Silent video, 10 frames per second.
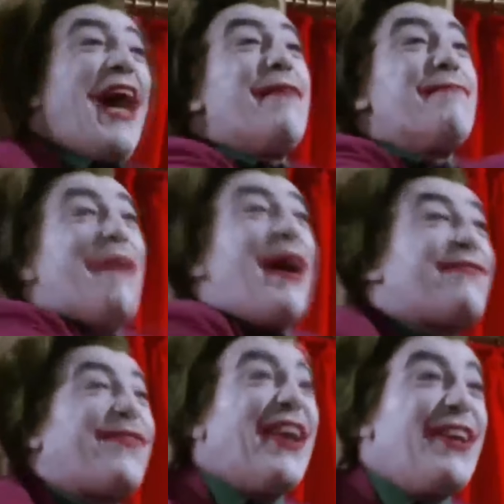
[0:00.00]
Come, my
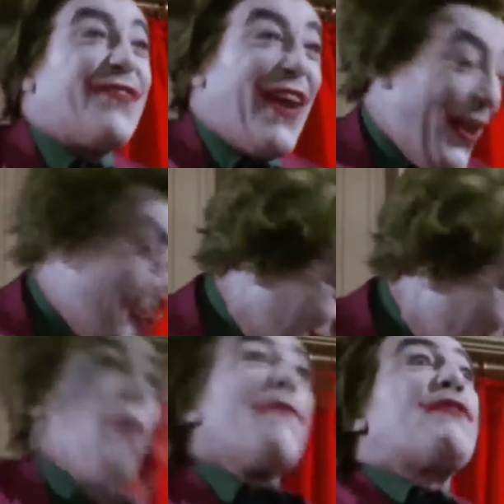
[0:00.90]
funny
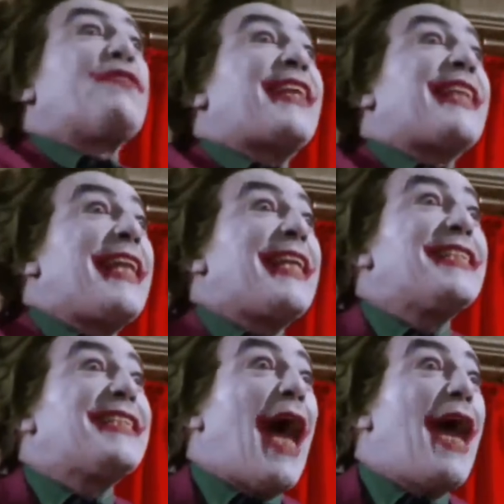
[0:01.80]
fellows, we've got a
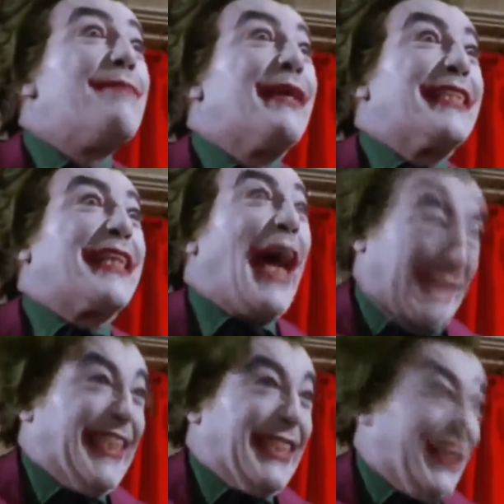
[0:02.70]
little diamond
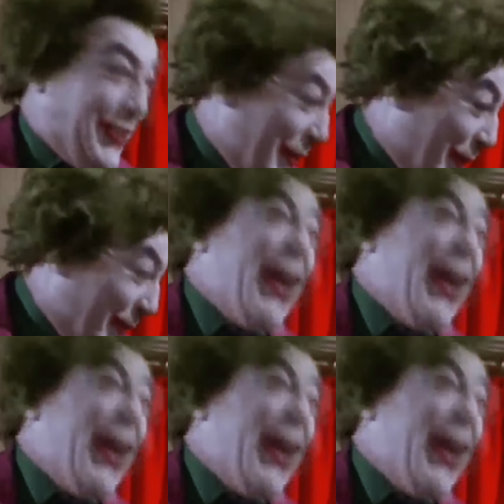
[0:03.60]
cutting to do.